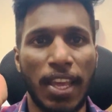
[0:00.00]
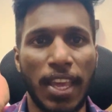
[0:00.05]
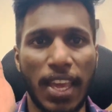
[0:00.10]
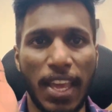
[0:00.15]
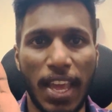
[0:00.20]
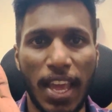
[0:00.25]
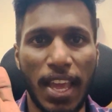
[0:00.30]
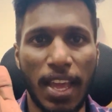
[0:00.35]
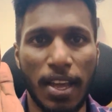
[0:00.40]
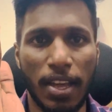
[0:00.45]

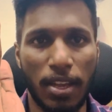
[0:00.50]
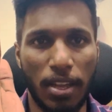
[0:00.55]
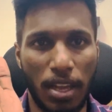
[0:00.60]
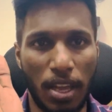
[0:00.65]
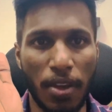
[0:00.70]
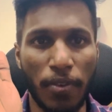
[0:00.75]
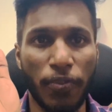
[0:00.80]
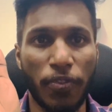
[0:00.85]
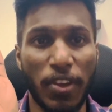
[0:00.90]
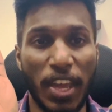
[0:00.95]

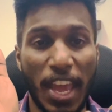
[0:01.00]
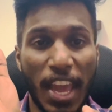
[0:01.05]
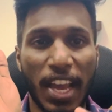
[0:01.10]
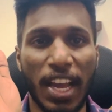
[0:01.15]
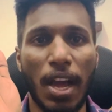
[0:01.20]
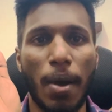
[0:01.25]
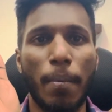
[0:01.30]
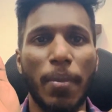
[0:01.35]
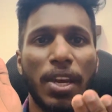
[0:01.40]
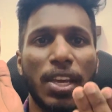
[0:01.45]
if A
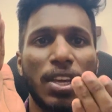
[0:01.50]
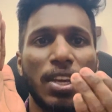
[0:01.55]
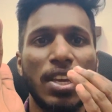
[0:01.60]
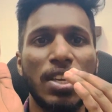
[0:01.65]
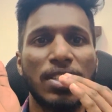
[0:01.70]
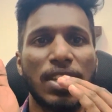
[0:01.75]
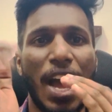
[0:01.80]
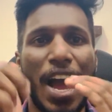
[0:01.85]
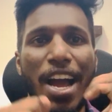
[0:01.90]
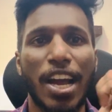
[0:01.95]
company
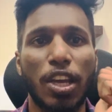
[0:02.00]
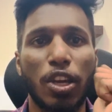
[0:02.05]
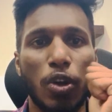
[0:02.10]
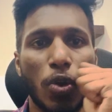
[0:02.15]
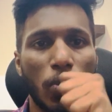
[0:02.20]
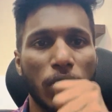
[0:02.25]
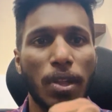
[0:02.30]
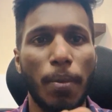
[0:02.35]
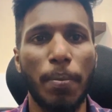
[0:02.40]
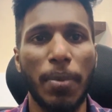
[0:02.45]
is
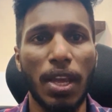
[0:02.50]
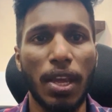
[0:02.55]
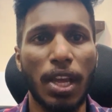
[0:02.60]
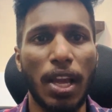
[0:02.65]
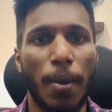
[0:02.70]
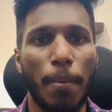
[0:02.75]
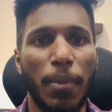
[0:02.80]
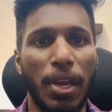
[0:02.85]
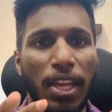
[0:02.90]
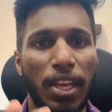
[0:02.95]
acquired the B
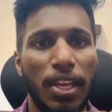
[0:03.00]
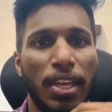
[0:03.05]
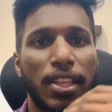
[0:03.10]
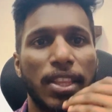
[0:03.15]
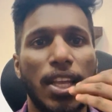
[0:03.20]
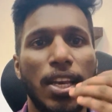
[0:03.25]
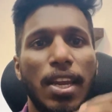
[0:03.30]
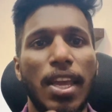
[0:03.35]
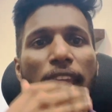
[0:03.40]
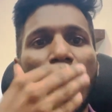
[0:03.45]
company,
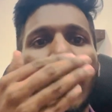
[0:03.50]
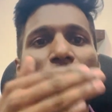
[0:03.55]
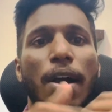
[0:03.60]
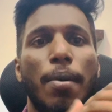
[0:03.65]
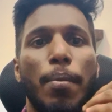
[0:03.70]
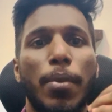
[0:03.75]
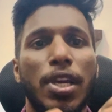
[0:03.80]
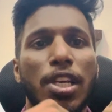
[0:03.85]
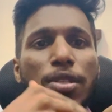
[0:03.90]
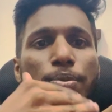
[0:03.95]
then A
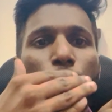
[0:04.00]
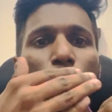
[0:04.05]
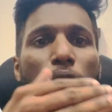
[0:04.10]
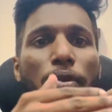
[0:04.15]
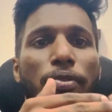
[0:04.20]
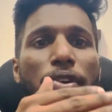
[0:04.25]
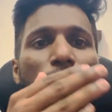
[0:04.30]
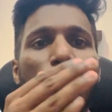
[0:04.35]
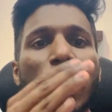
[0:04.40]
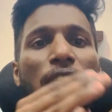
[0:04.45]
company's
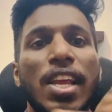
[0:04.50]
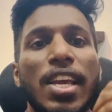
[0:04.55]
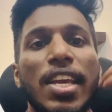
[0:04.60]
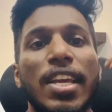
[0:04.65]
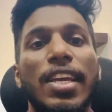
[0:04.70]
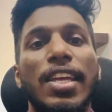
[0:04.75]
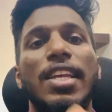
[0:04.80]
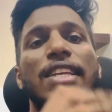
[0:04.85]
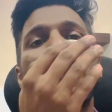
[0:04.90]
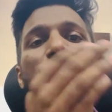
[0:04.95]
profit will
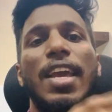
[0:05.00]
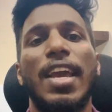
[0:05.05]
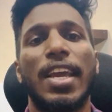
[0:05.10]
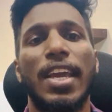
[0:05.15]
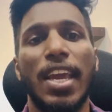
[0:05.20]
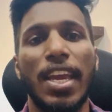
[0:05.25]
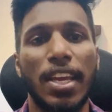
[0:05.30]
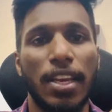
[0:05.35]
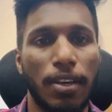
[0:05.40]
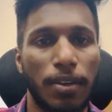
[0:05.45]
increase
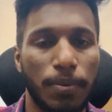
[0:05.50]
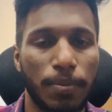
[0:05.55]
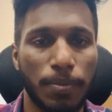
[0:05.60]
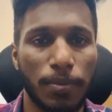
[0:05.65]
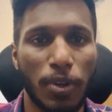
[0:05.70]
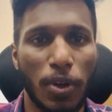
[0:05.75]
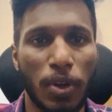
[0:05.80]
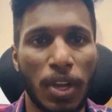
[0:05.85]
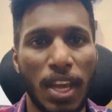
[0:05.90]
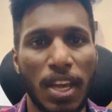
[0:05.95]
again.
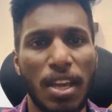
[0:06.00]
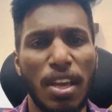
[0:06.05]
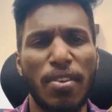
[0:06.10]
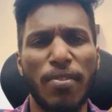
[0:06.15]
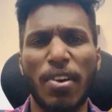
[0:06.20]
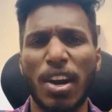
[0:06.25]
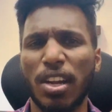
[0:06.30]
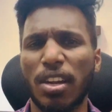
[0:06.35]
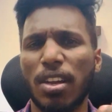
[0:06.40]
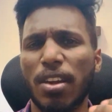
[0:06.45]
Okay,
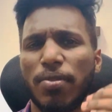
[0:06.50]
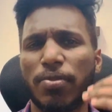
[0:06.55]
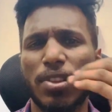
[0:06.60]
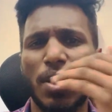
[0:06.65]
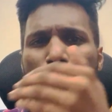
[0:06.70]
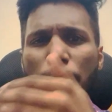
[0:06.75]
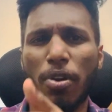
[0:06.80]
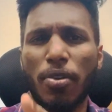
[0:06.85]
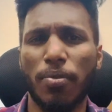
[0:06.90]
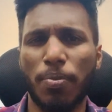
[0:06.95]
what if the
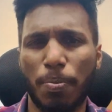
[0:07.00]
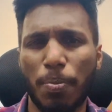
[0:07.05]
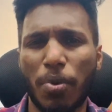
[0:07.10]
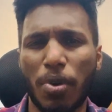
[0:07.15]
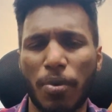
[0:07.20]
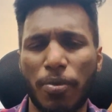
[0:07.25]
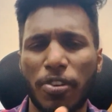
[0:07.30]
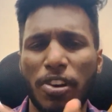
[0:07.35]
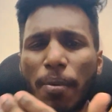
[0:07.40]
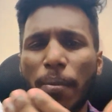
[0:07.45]

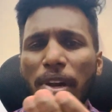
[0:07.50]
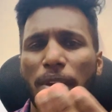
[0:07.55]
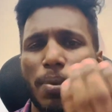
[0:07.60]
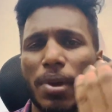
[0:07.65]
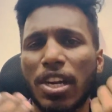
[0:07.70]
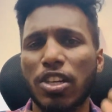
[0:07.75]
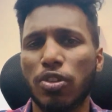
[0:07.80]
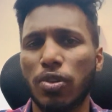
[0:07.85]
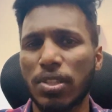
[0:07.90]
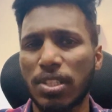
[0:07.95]
profitability
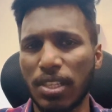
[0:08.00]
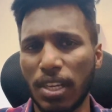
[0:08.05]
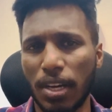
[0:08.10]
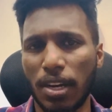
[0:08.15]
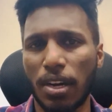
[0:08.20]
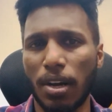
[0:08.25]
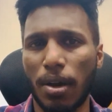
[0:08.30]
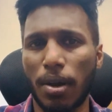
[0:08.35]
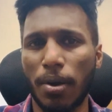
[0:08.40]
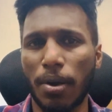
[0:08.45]
ratio is
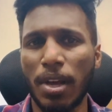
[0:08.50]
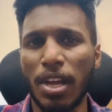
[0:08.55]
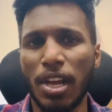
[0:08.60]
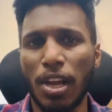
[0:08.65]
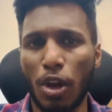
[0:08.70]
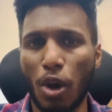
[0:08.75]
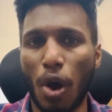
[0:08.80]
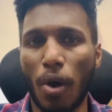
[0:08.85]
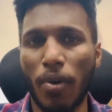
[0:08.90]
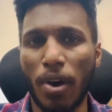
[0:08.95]

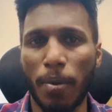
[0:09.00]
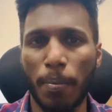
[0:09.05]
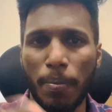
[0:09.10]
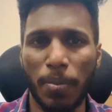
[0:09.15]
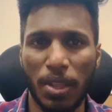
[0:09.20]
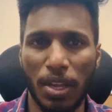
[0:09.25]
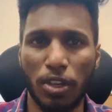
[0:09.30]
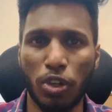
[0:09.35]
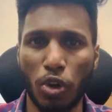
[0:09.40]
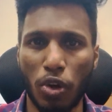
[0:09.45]
lower,
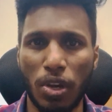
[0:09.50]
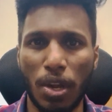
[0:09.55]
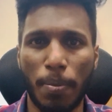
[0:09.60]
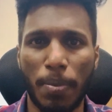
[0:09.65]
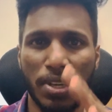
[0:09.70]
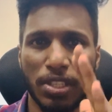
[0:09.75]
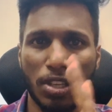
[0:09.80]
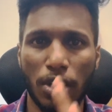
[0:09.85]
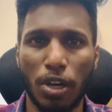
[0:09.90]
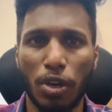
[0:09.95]

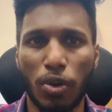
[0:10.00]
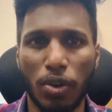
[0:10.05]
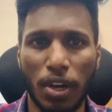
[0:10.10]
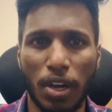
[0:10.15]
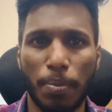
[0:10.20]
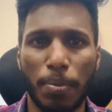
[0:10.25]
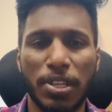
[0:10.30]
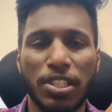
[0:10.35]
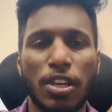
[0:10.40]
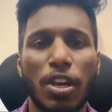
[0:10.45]
20% to
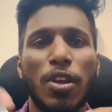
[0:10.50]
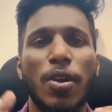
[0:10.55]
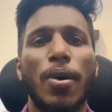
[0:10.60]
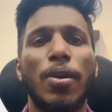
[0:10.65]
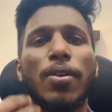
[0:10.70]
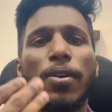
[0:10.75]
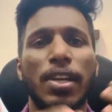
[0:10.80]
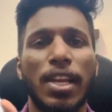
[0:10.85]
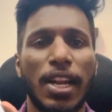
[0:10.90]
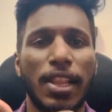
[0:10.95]
10%? You have
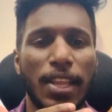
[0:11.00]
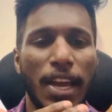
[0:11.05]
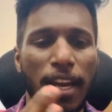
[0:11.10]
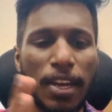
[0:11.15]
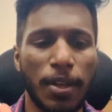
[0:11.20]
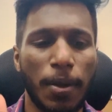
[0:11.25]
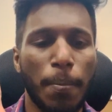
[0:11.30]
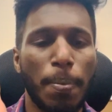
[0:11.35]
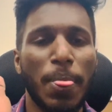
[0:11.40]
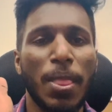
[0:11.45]
to tell that
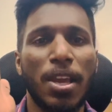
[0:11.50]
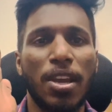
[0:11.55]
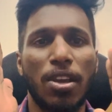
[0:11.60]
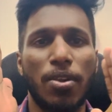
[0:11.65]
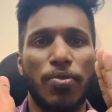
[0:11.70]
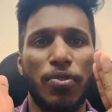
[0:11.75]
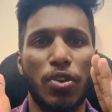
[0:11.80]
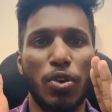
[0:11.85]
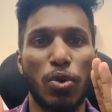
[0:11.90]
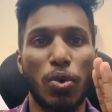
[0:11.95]

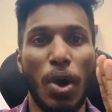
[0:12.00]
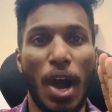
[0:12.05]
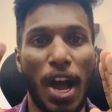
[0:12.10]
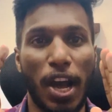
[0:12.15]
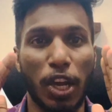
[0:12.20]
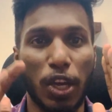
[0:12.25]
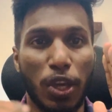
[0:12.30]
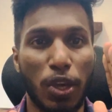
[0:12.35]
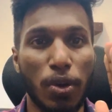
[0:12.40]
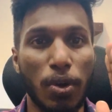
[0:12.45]
if you
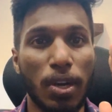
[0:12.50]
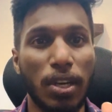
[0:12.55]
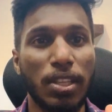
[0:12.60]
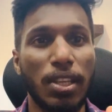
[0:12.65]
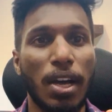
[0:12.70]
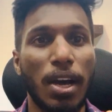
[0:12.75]
acquire